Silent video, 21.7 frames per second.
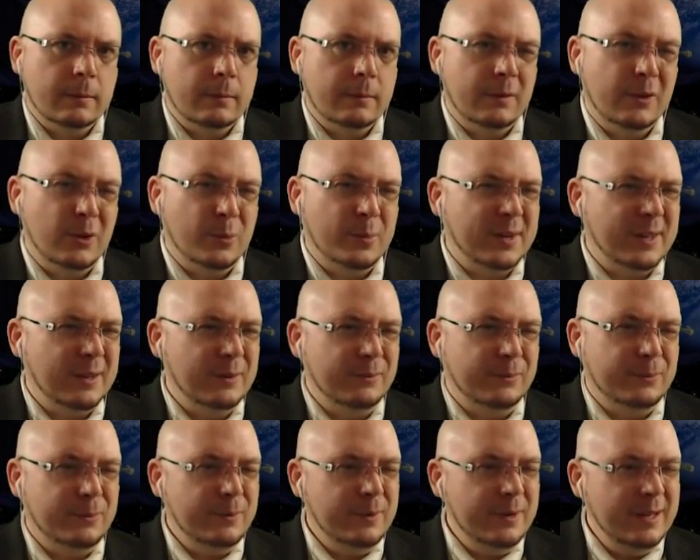Nobody
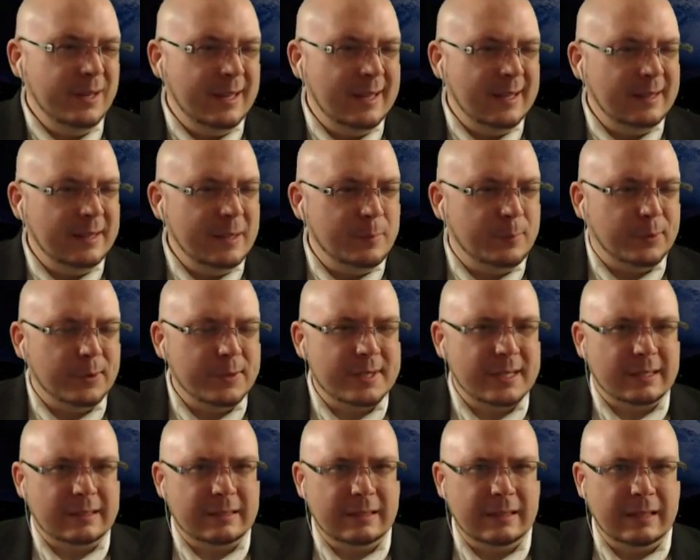really
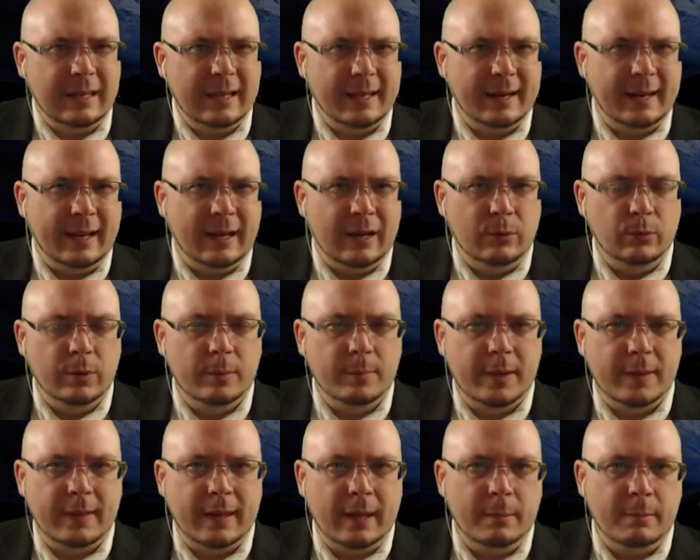predicted Get Out would
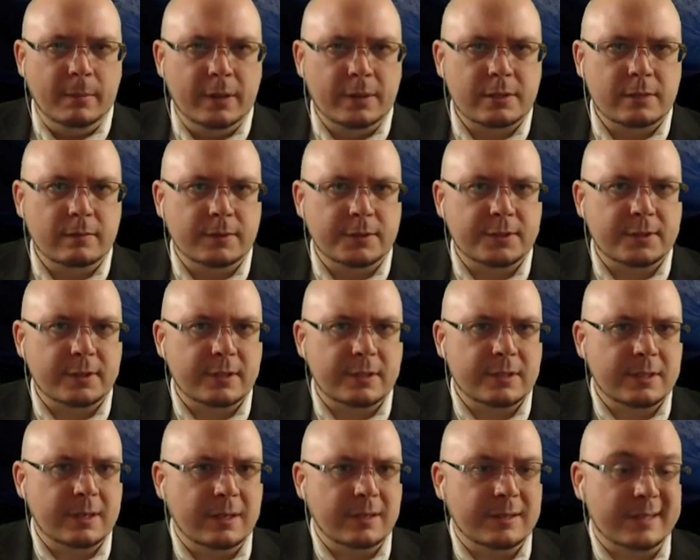be that much of a
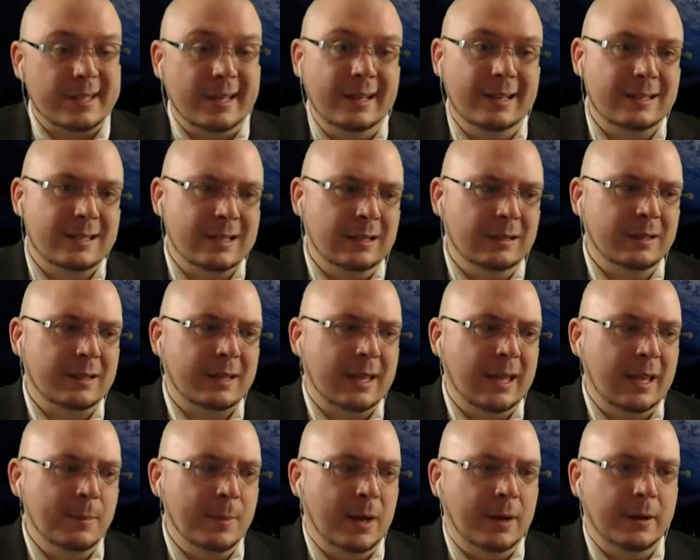success until it
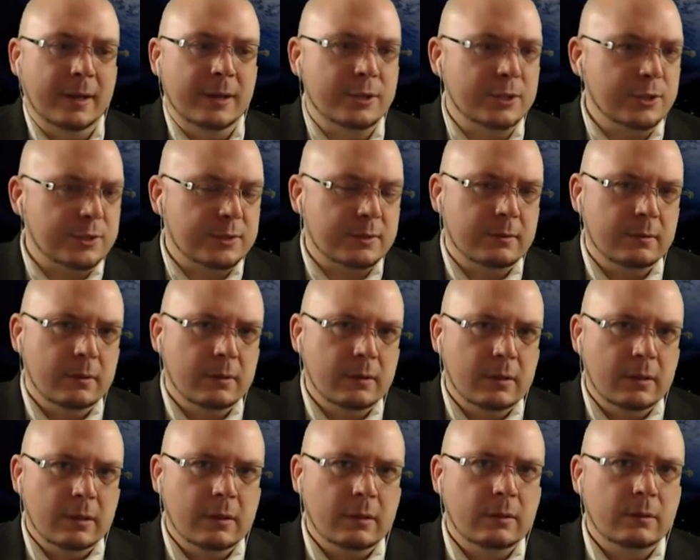came out and just
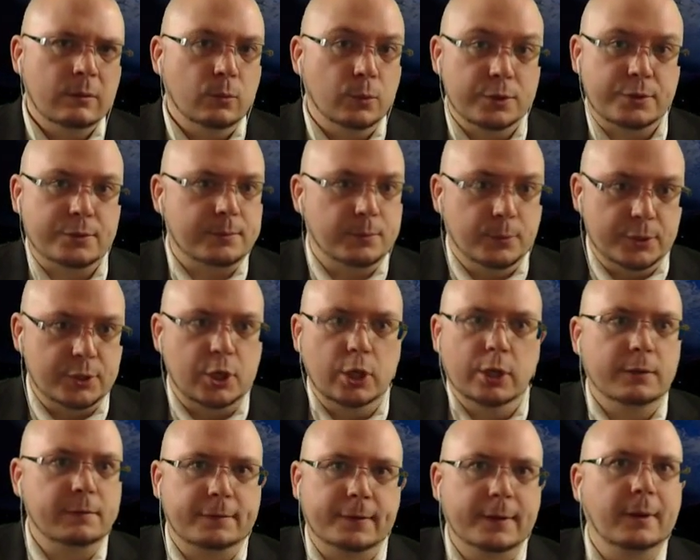was
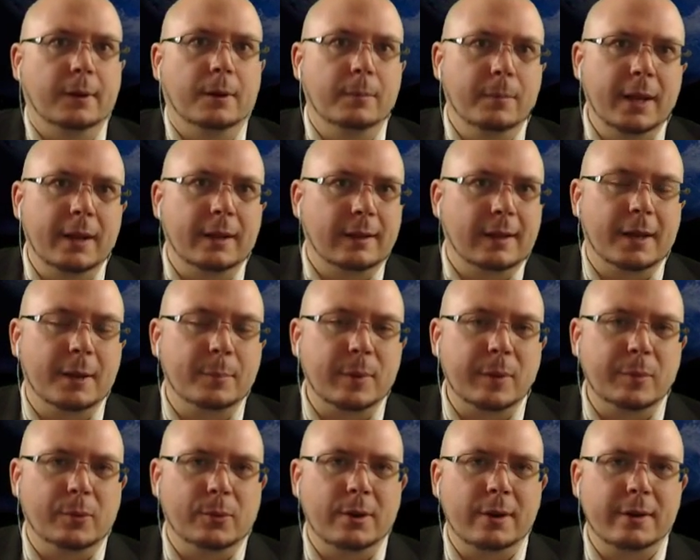good film, and a lot of
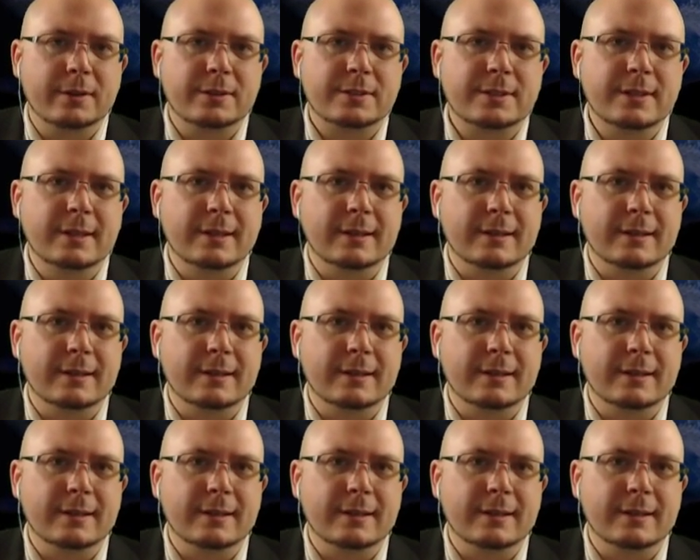people wanted to see